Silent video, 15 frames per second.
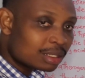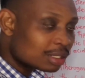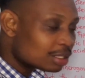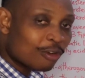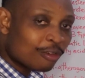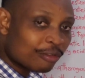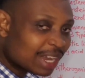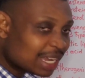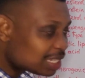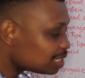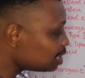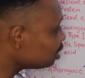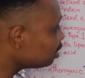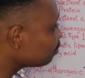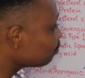
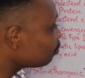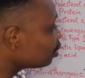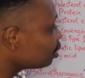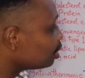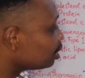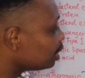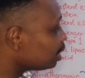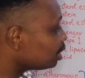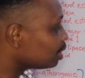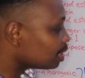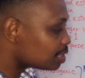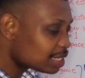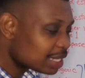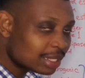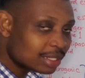converting the
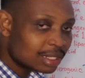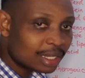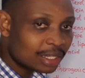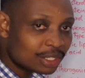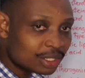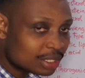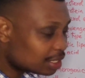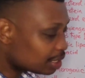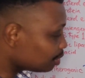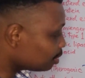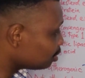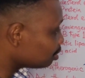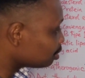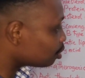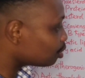nascent
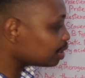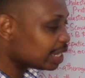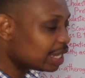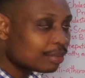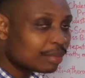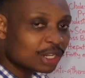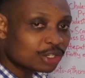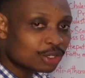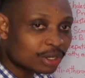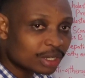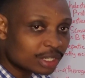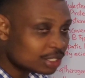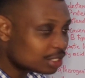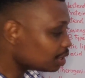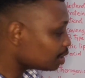HDL or the immature
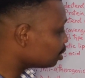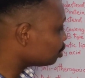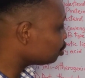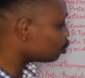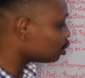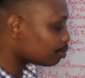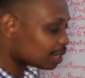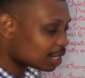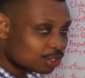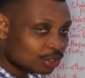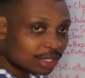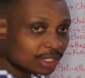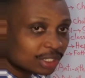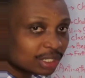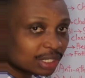HDL to the mature
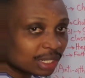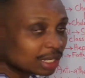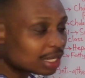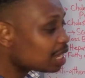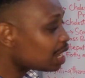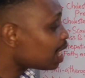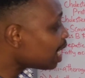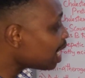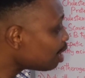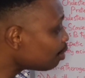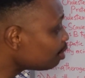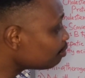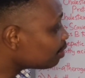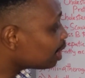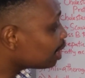HDL.
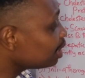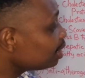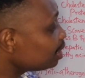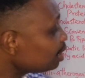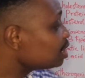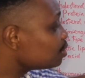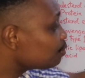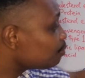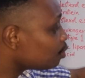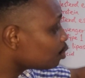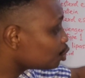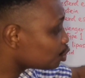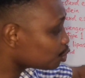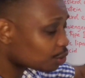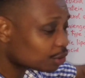However, its
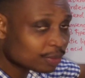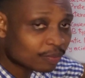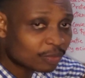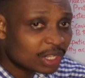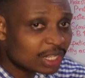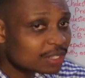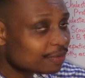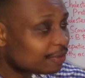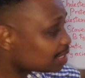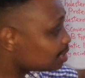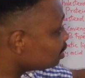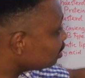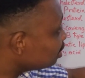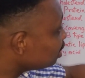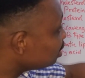function is
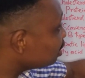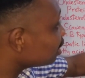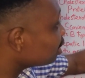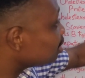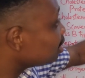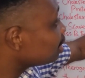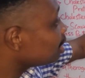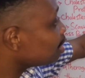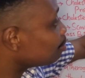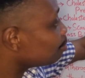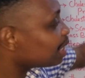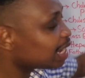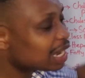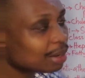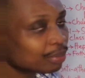facilitated
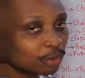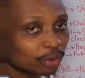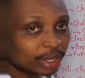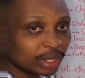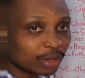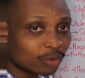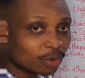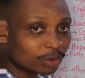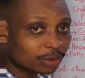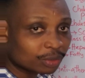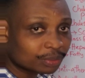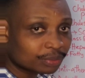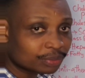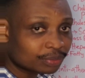by ApoA1.